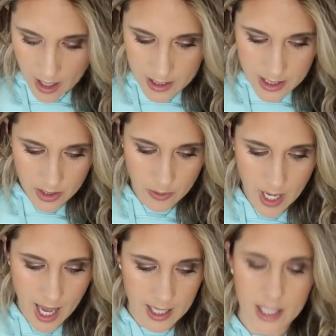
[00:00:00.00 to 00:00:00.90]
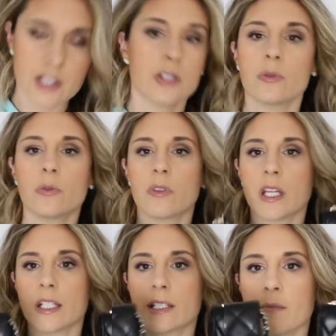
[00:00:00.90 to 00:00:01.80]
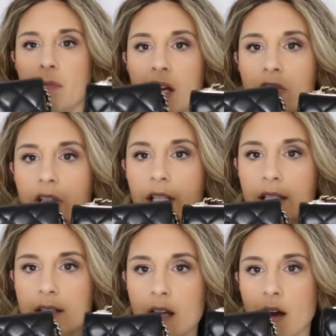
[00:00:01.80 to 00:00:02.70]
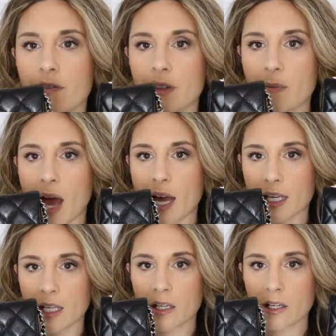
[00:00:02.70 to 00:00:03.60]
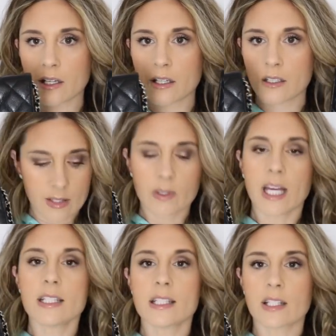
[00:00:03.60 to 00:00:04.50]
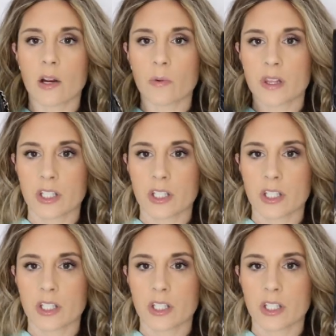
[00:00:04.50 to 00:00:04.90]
let's go ahead and do the dimensions of the bag here. So let's start with the